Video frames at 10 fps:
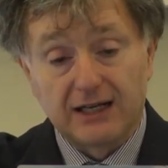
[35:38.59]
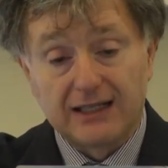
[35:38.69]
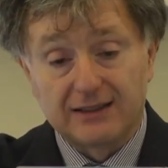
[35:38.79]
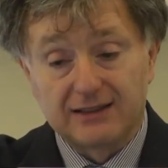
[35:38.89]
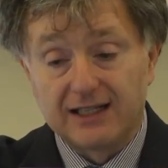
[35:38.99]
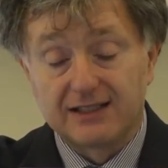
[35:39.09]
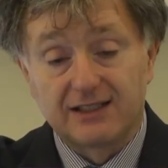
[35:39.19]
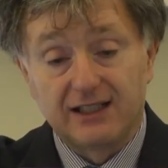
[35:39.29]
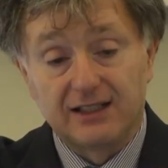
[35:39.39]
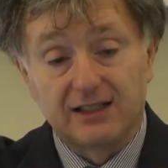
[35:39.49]
rather than
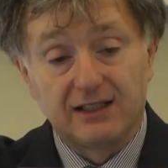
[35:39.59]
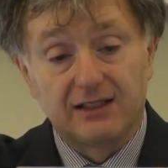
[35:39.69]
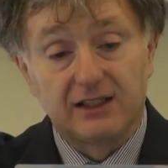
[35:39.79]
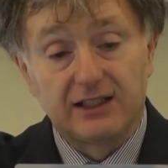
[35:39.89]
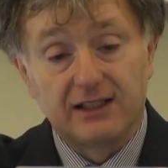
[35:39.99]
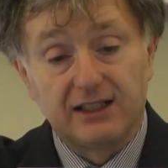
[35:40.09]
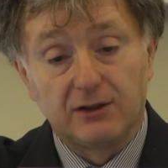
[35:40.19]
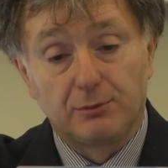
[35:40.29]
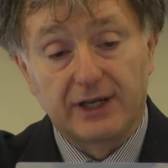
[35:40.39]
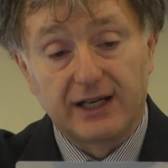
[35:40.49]
seeing the
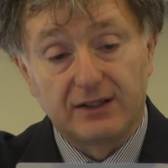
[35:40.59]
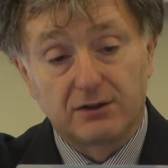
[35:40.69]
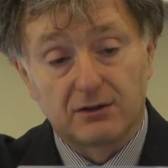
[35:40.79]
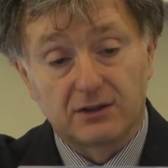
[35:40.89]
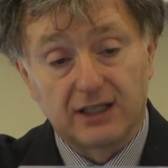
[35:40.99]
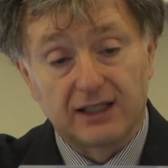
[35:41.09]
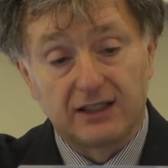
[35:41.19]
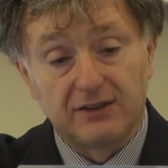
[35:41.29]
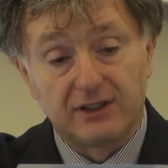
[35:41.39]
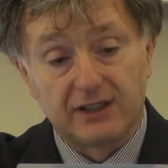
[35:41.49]
operator's
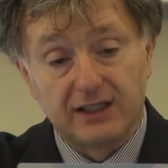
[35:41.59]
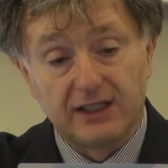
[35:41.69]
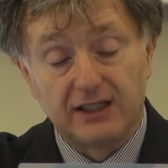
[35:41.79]
activity